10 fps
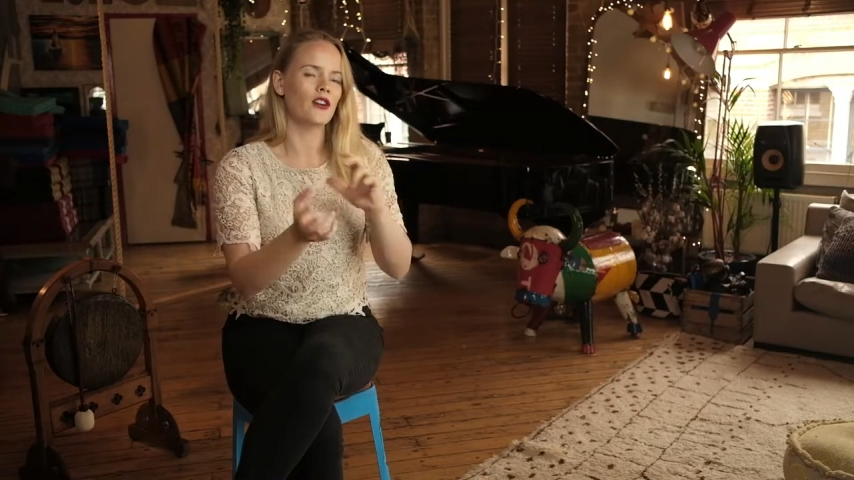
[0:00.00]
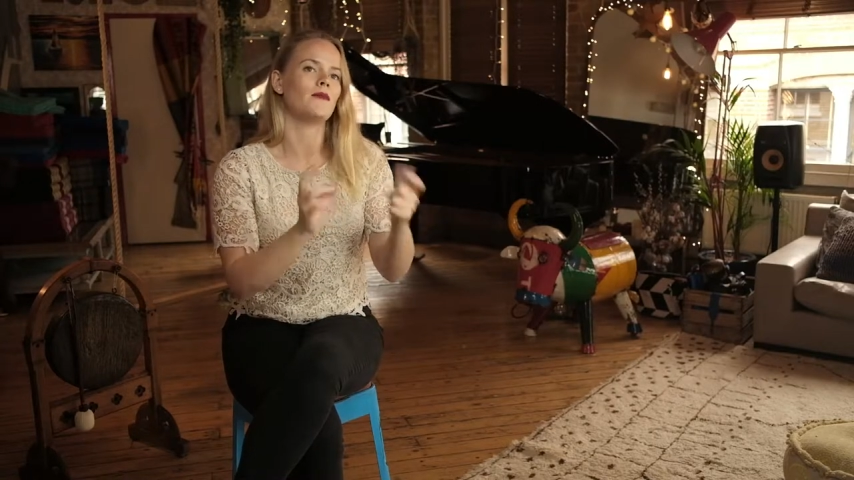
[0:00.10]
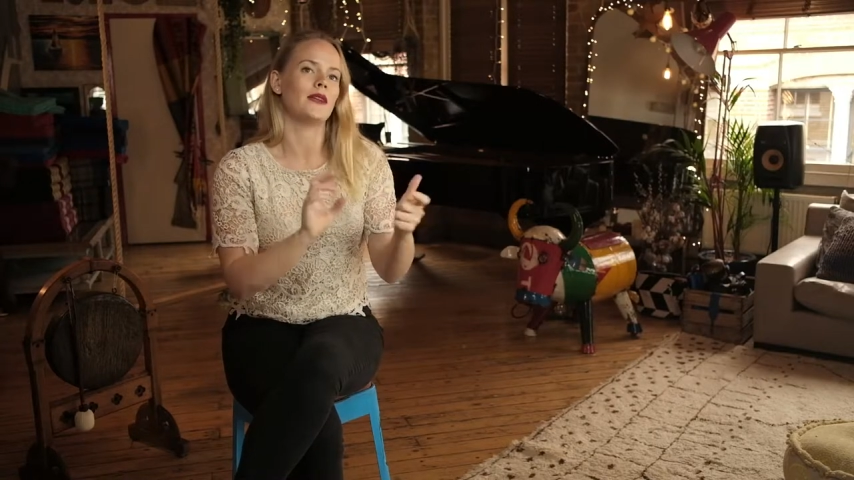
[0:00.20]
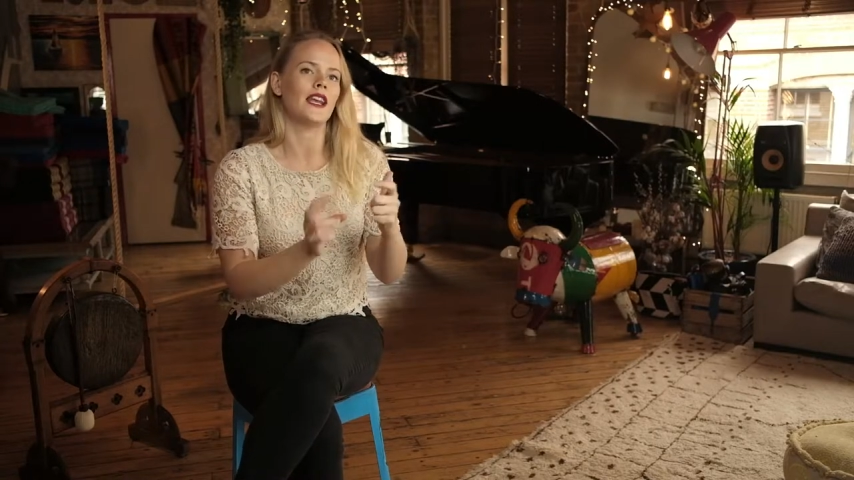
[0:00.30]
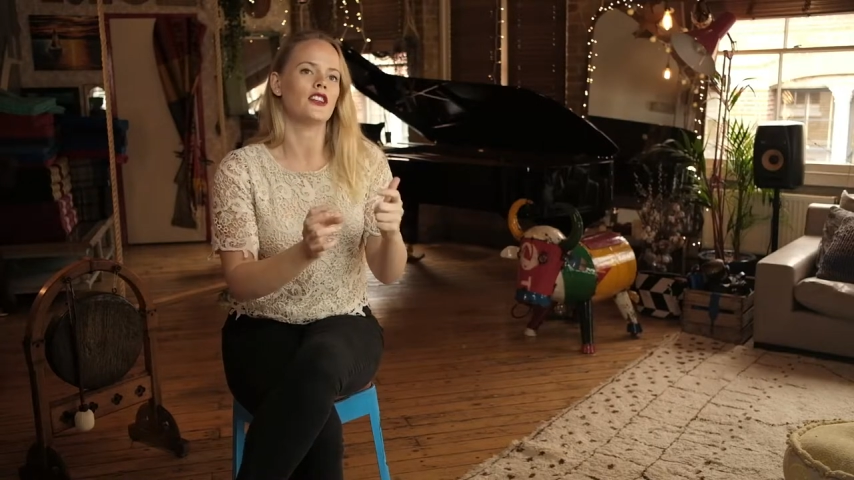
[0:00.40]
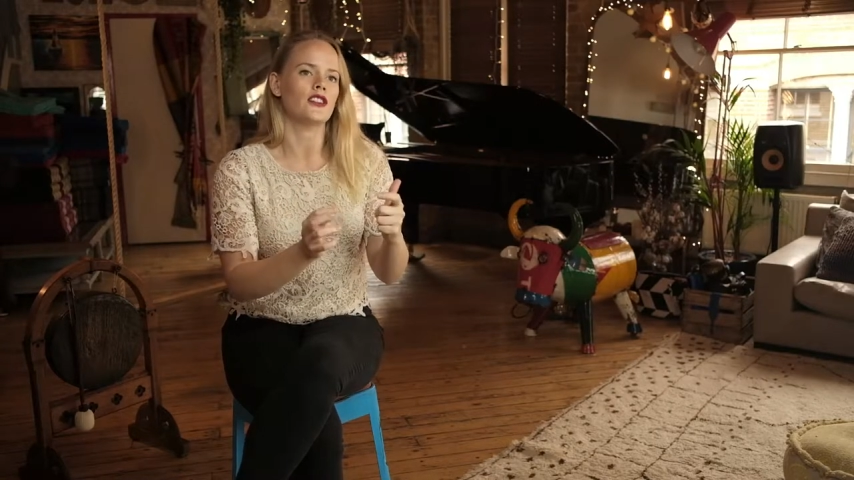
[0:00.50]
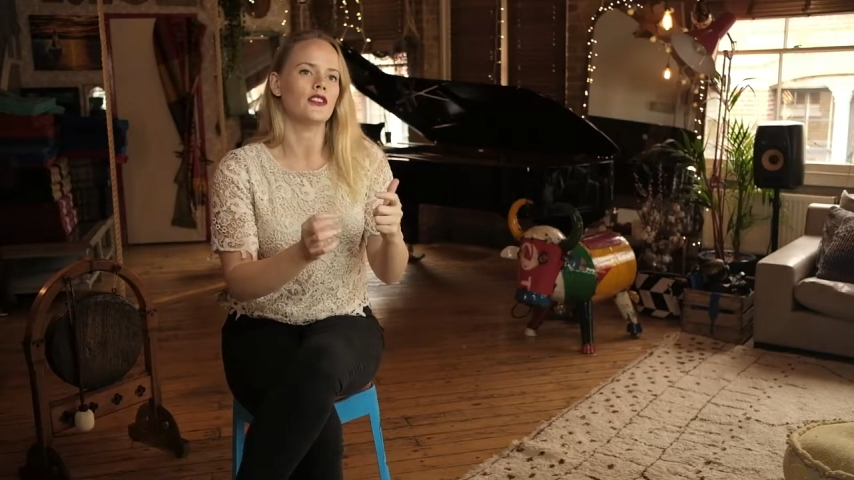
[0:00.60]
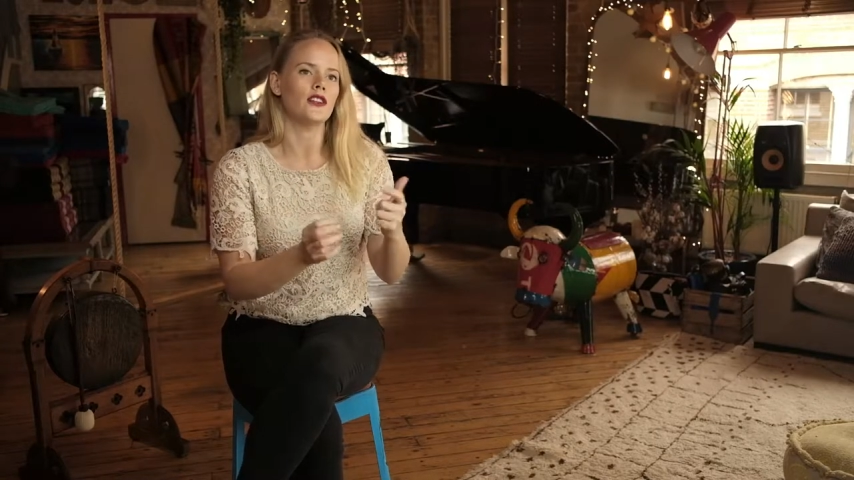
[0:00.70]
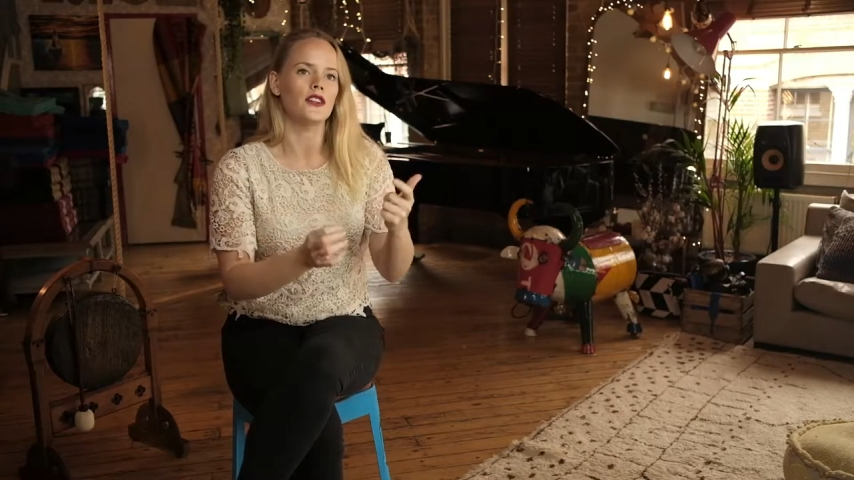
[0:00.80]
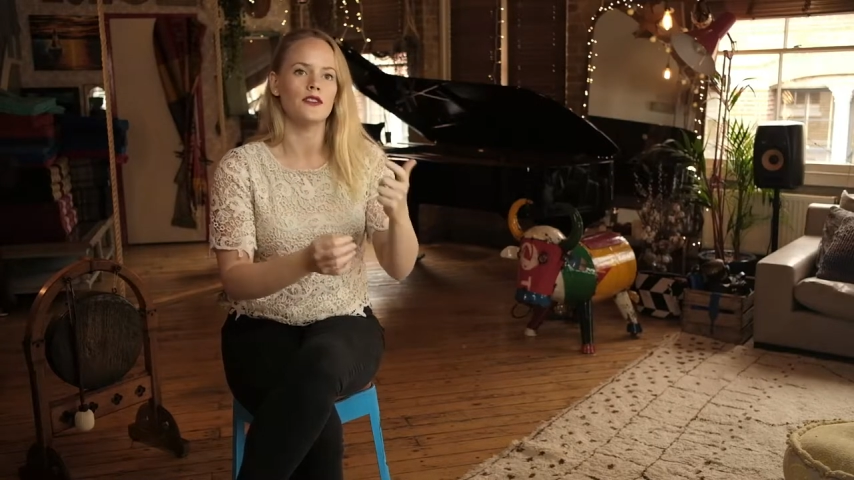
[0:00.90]

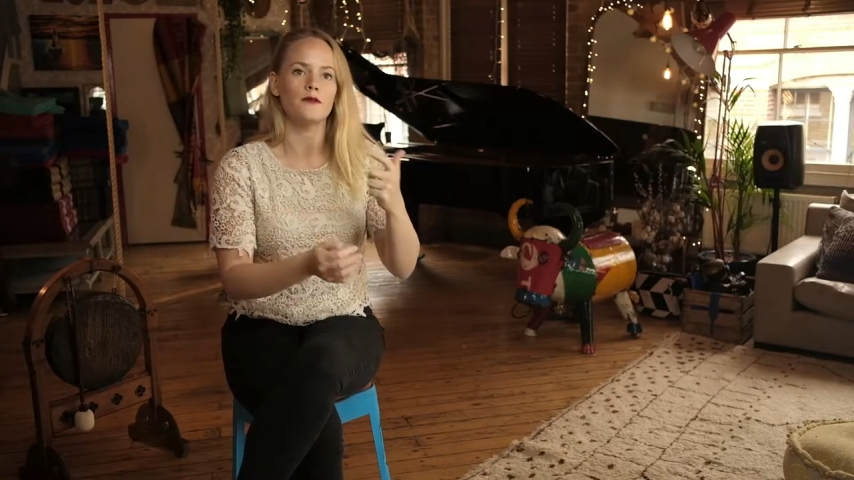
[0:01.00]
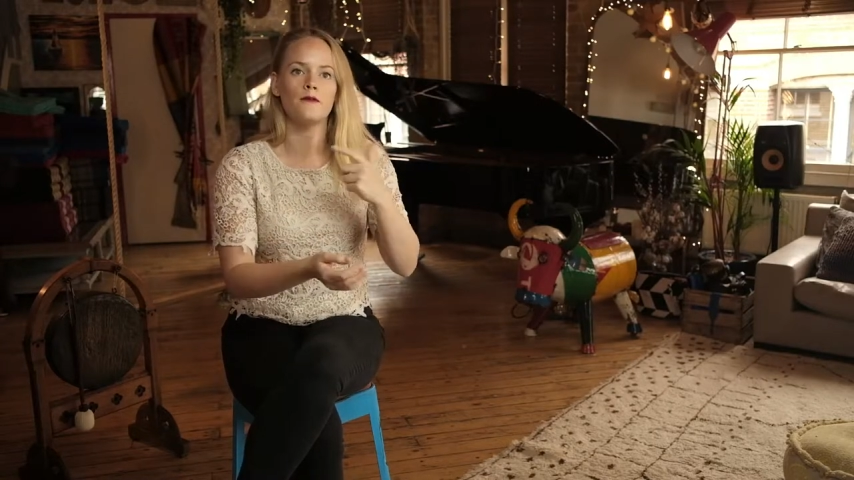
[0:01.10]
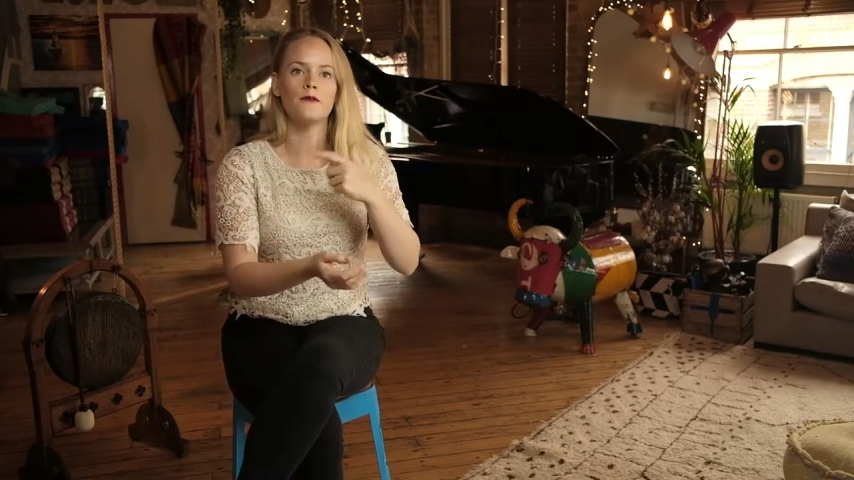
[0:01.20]
combination that has